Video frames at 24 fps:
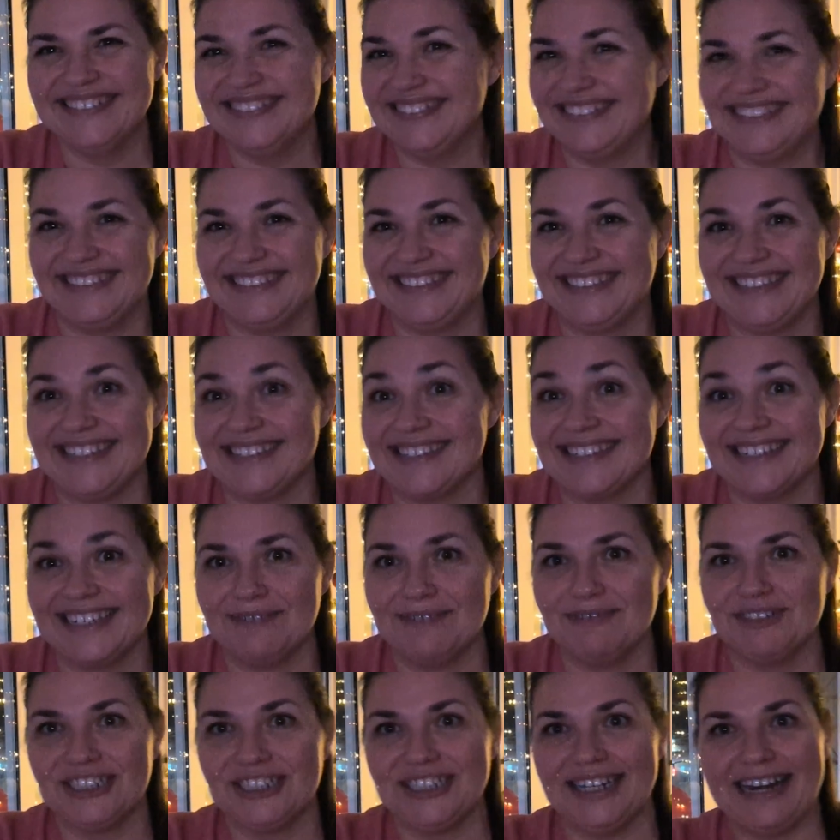just doesn't give
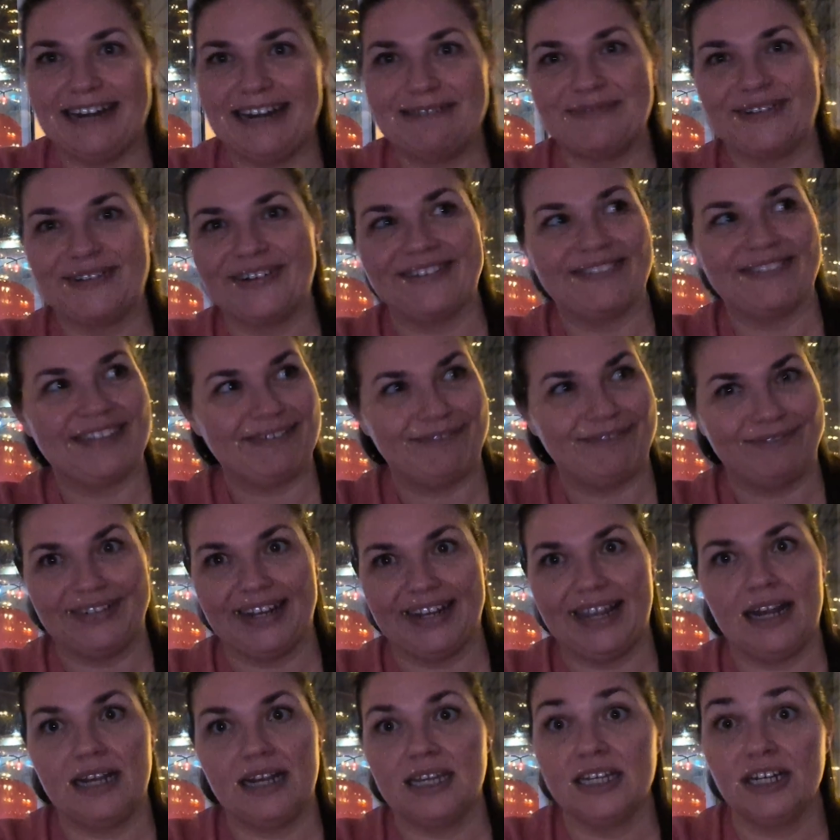a shit anymore. Like,
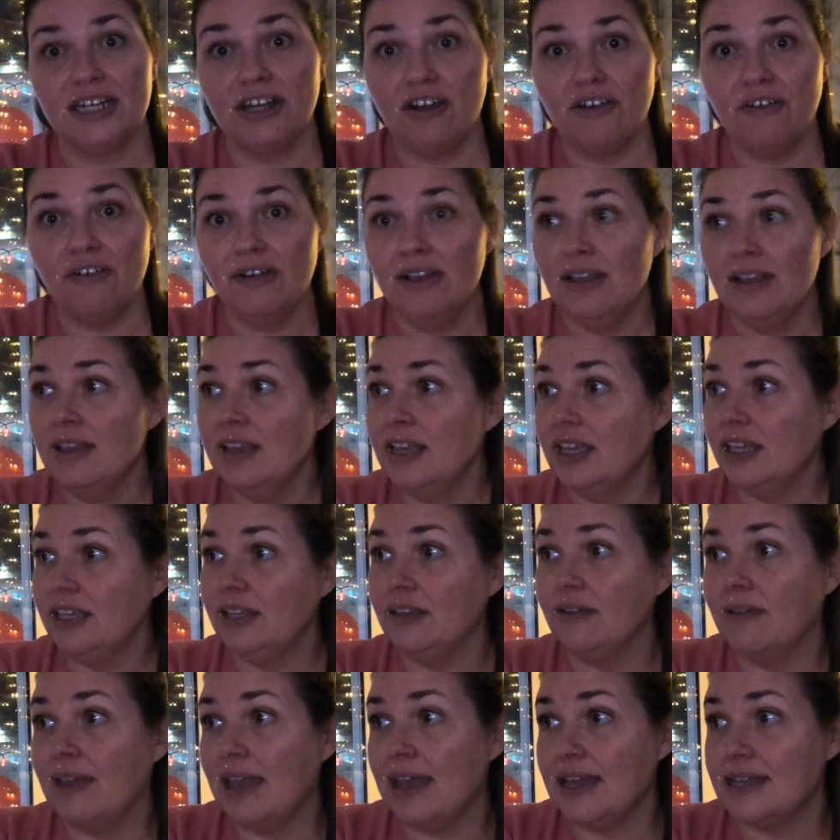forget it. No,
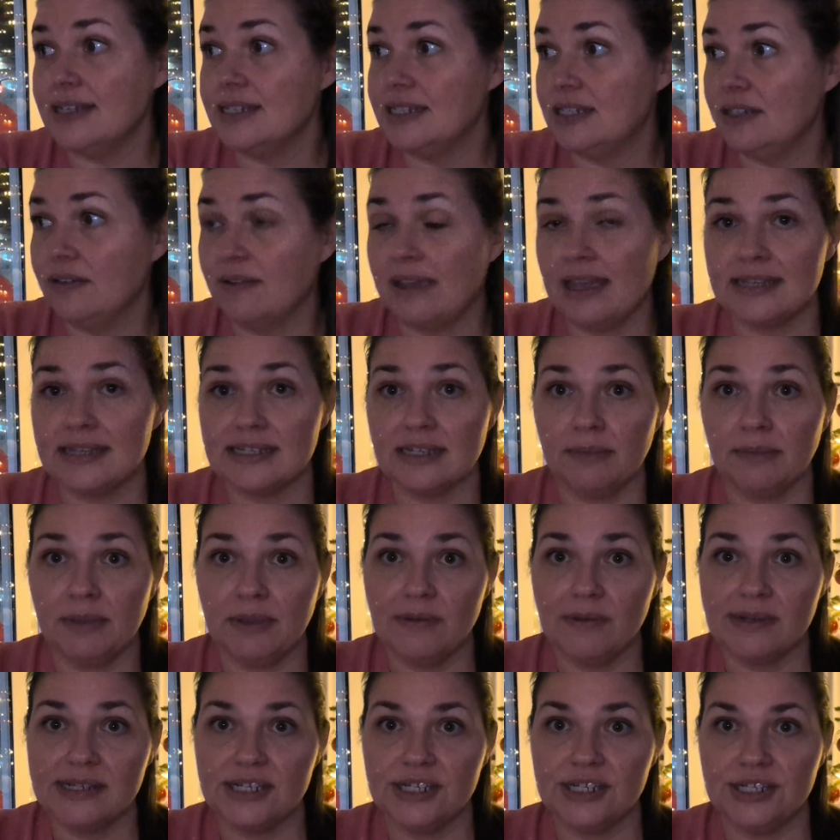you can't tell me
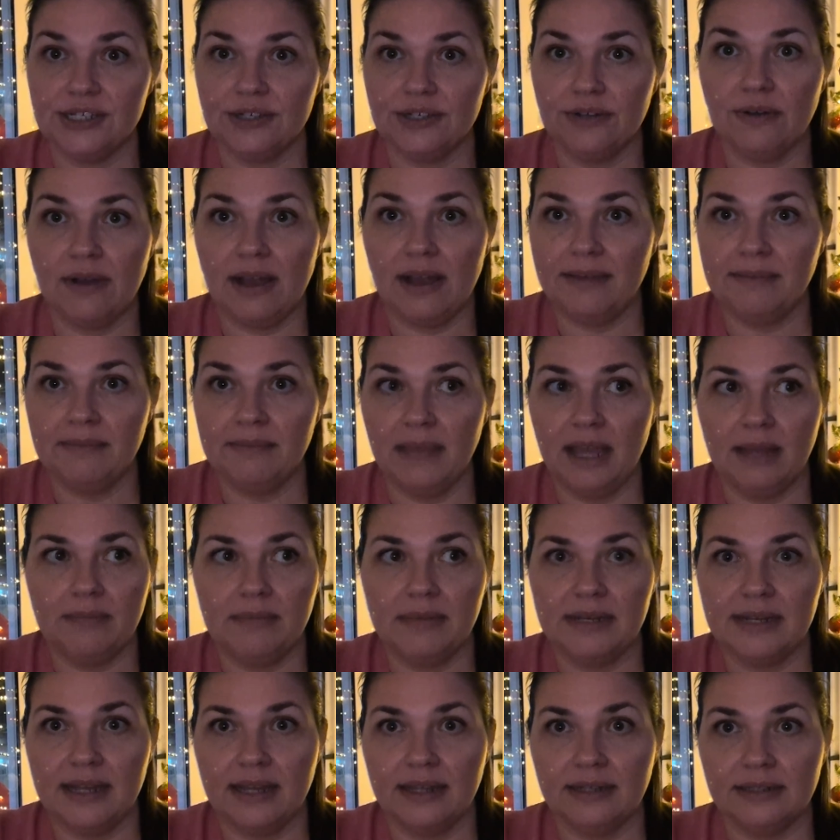what to do.
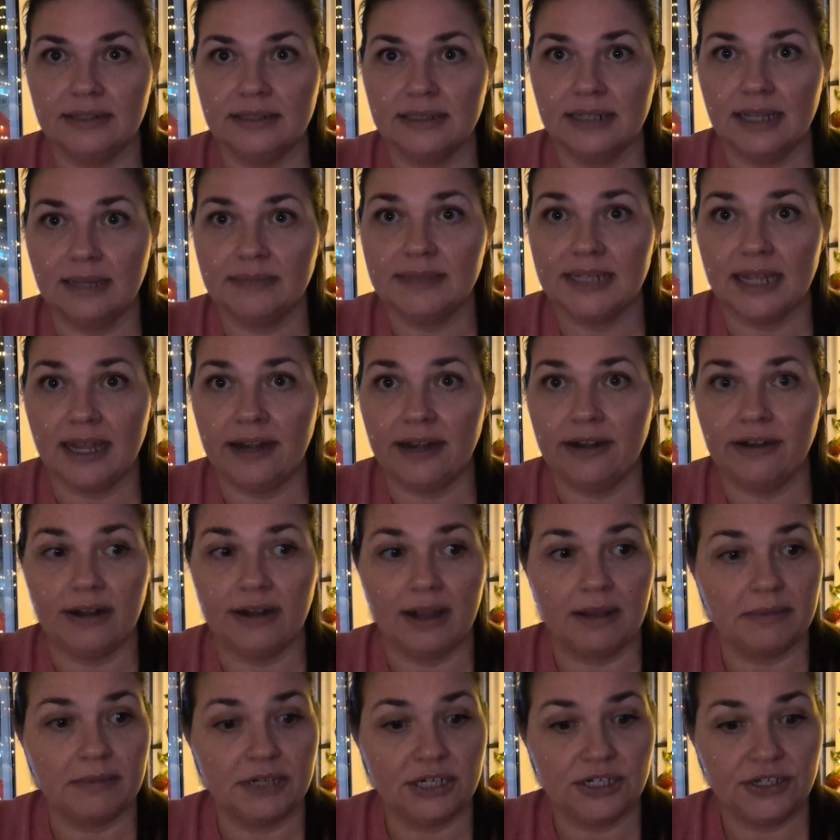I'm done. I'm tired.
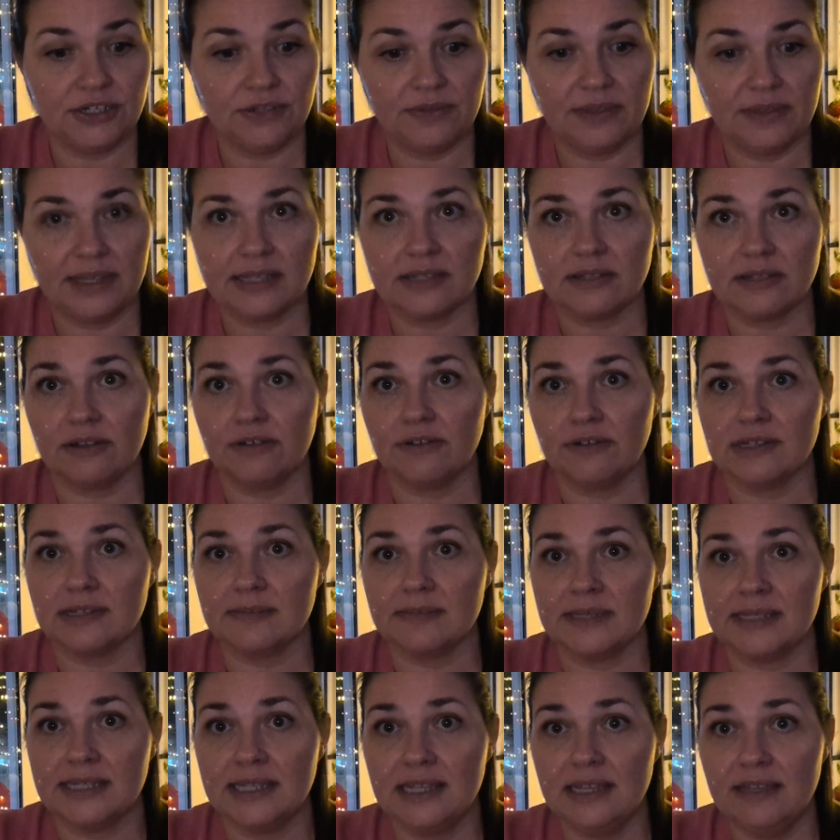I'm going to do things on
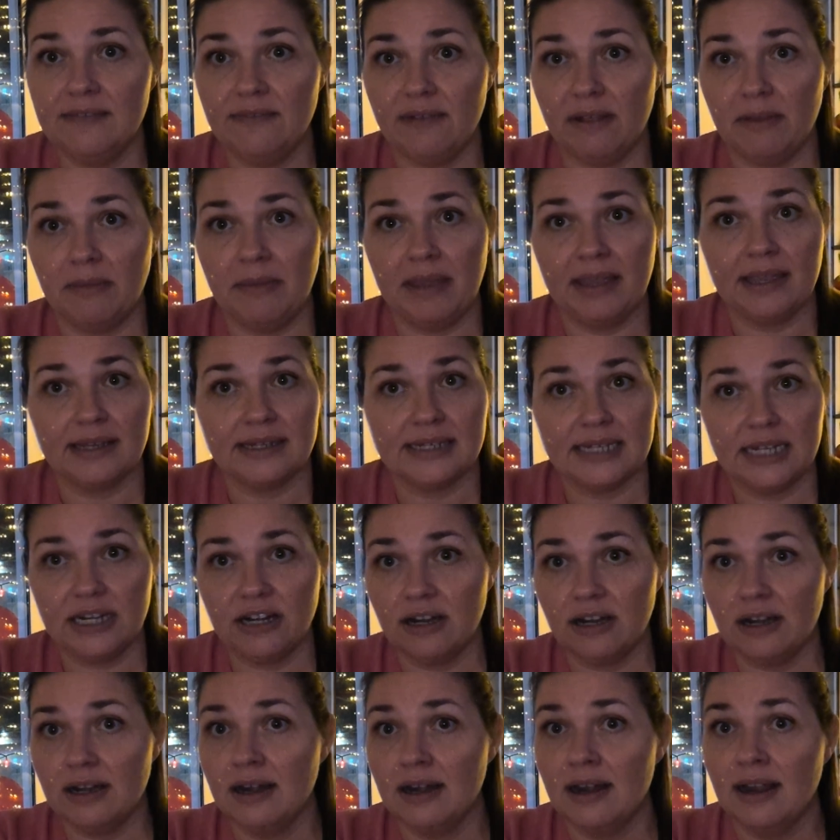Christmas Eve. I'll make it
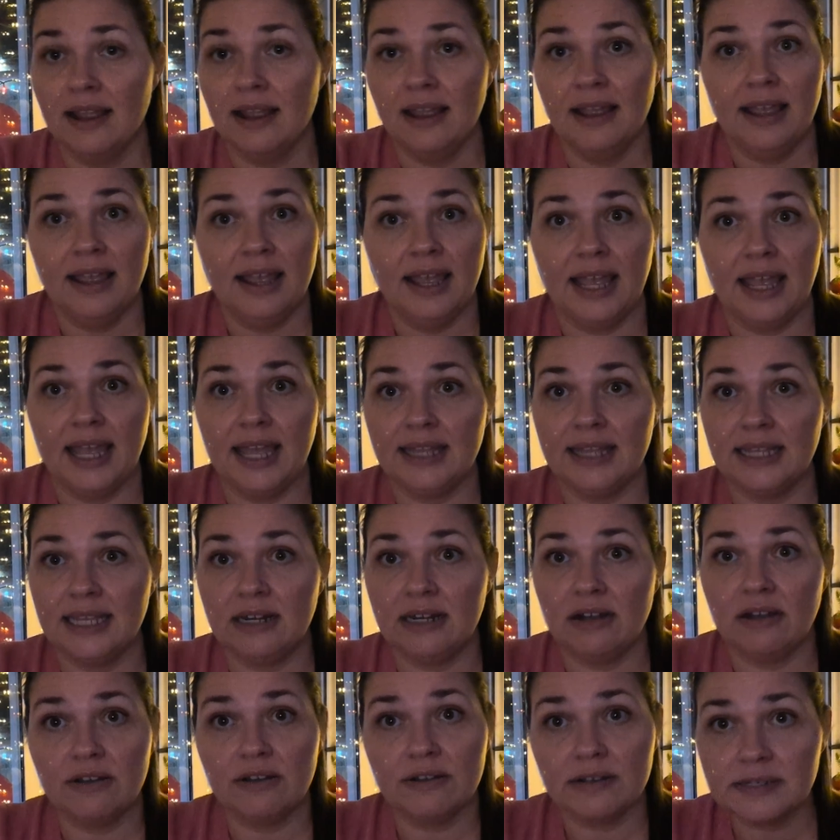dinner. And then
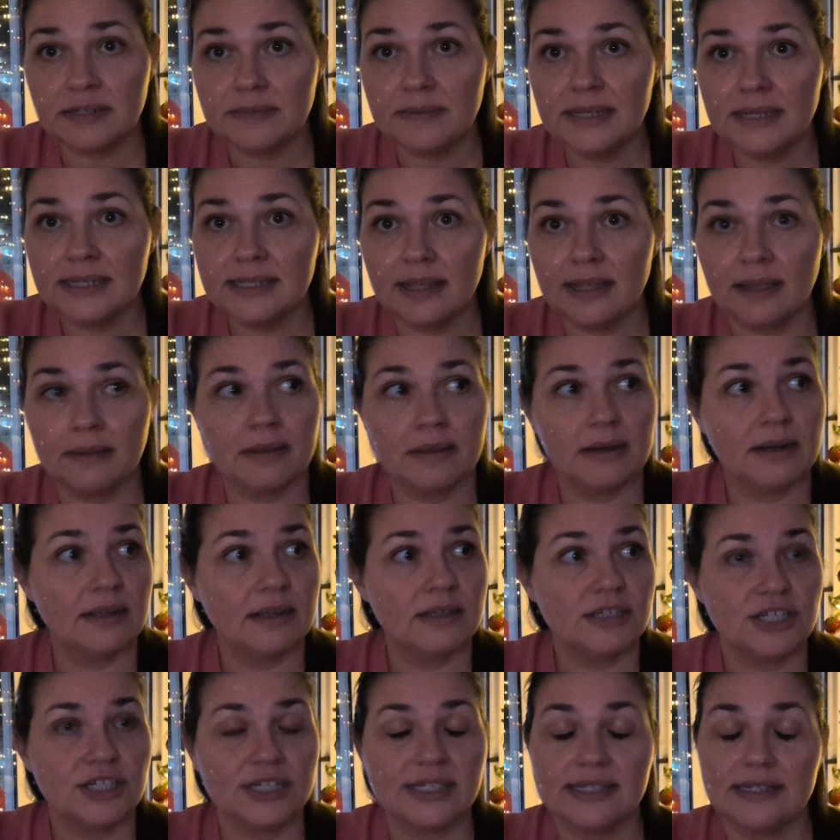on Christmas, I'm going
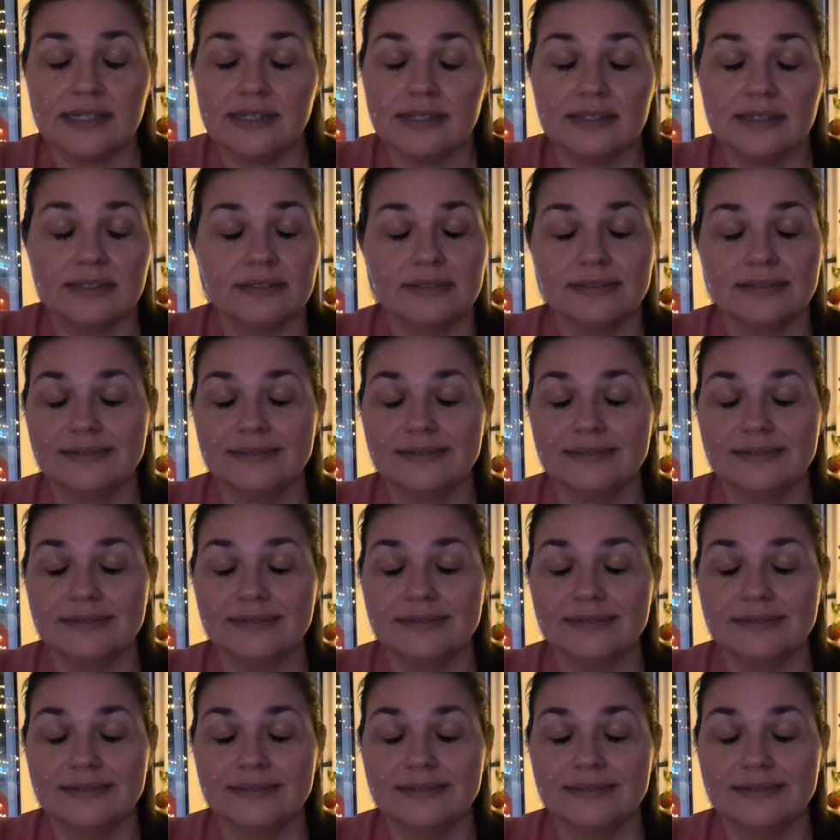to just